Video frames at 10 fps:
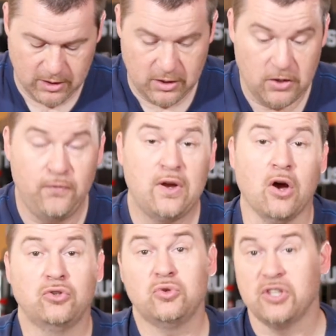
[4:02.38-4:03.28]
If we go
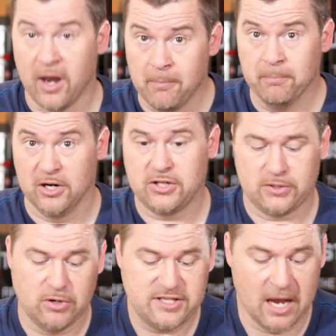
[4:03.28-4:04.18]
through the numbers, for
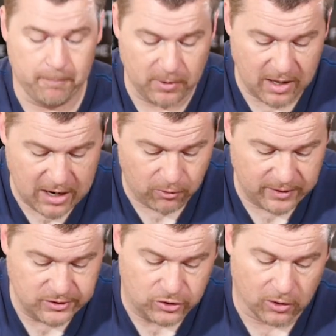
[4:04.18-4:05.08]
example, I
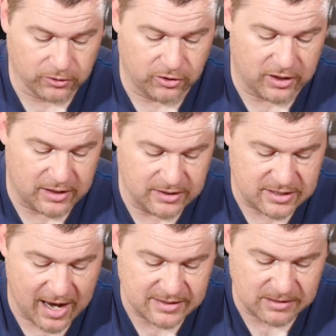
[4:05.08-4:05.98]
already told you that this
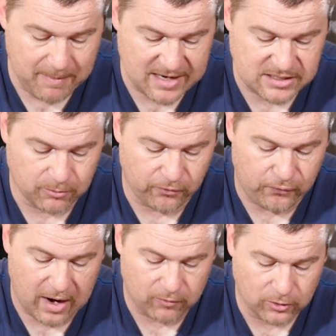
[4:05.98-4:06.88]
has a maximum
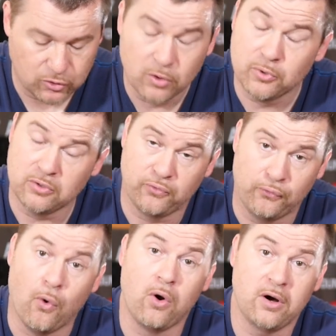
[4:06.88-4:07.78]
firewall throughput of
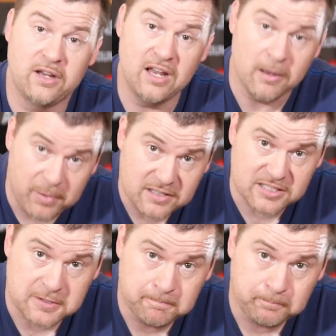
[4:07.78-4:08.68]
4 gigabits.